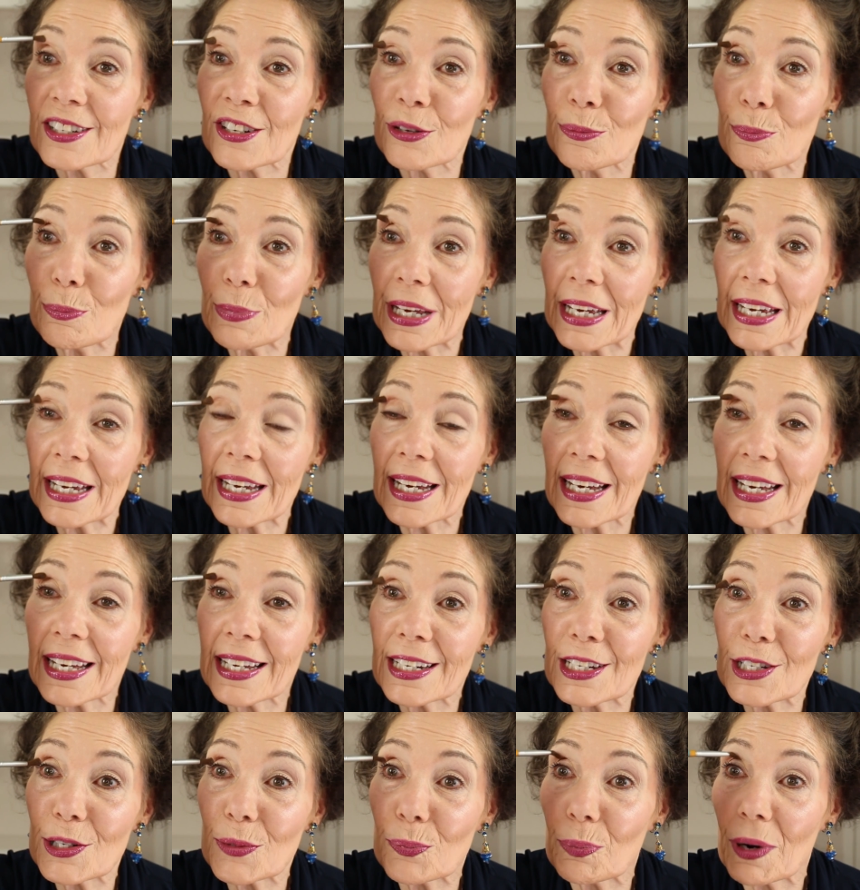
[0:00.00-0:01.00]
To me, it
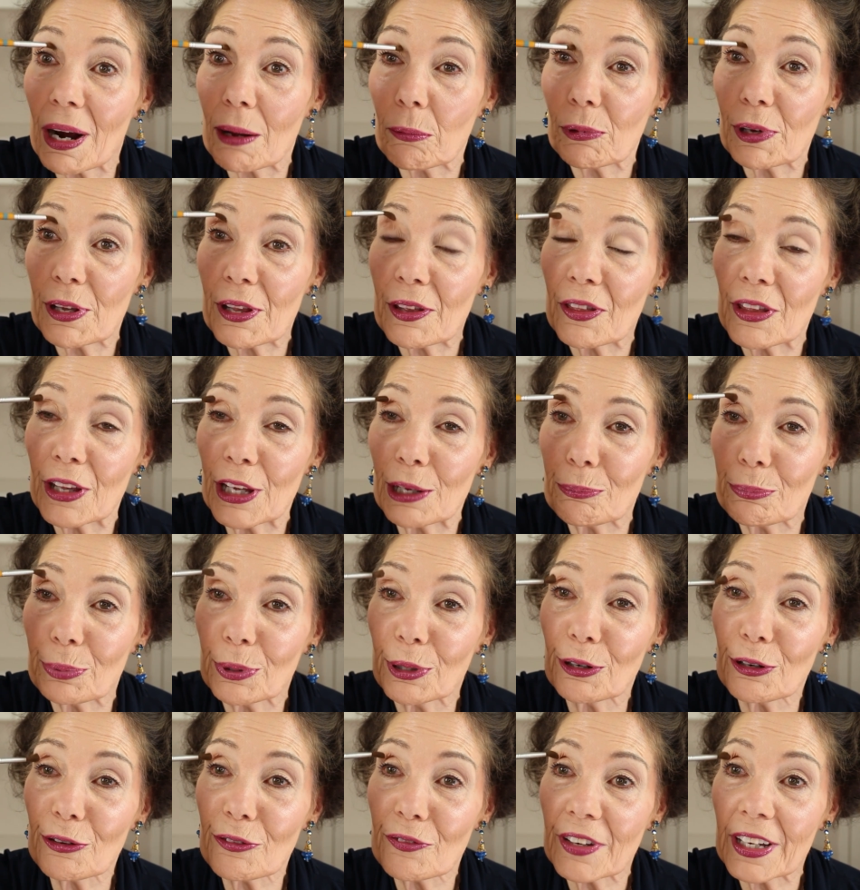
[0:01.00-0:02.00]
is probably the
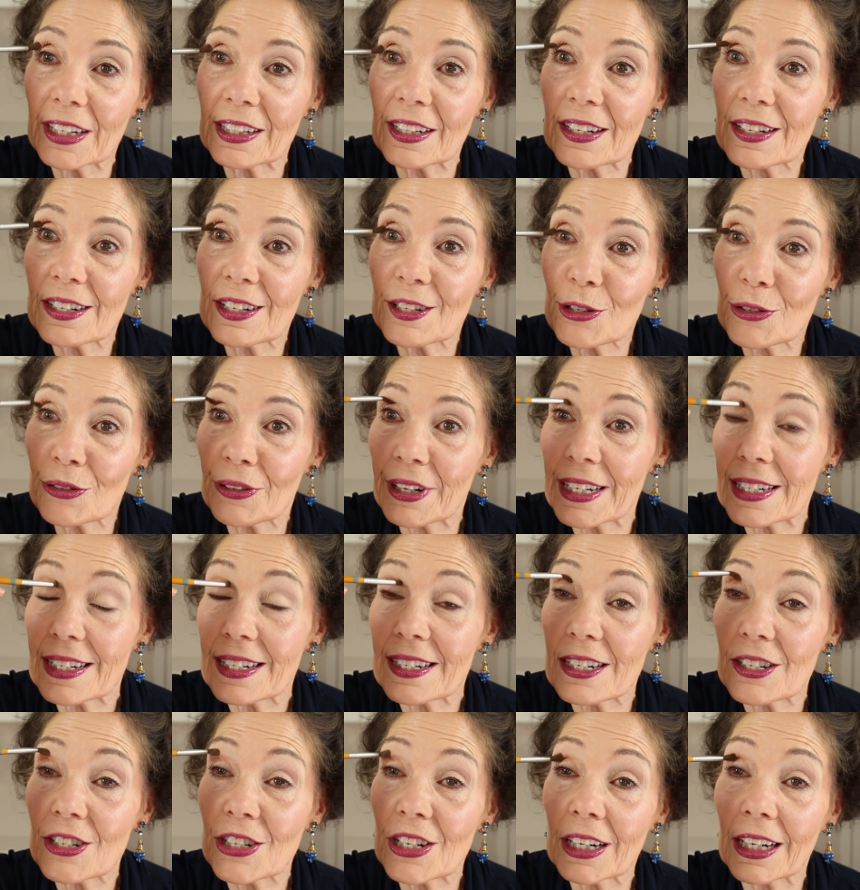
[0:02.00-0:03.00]
perfect
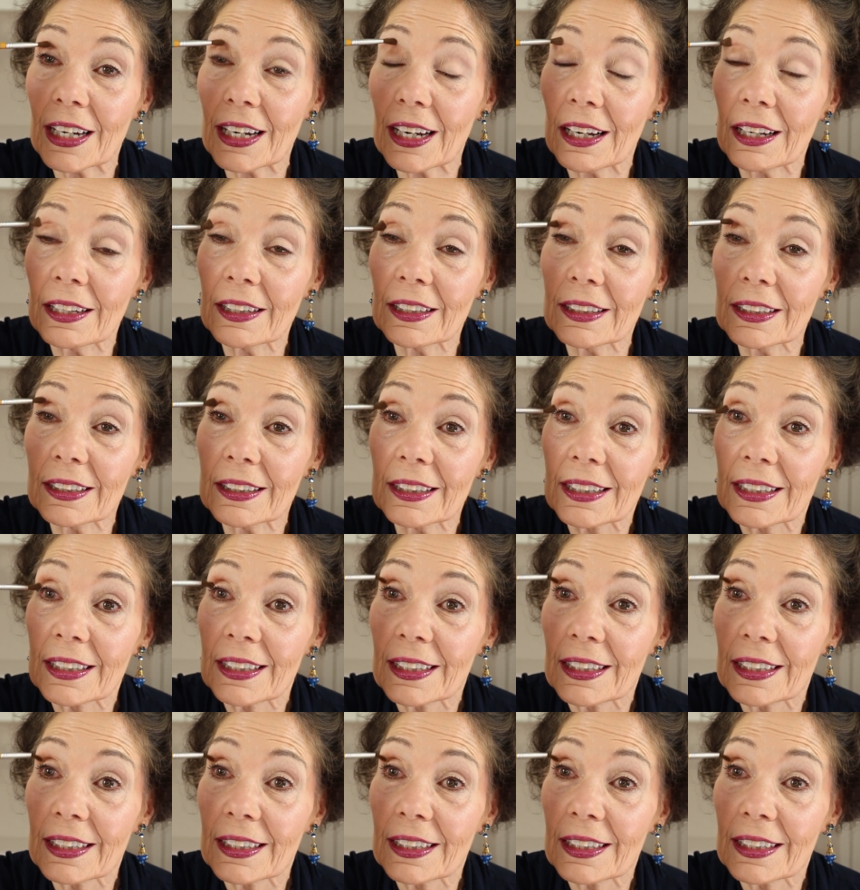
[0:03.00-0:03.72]
transition color.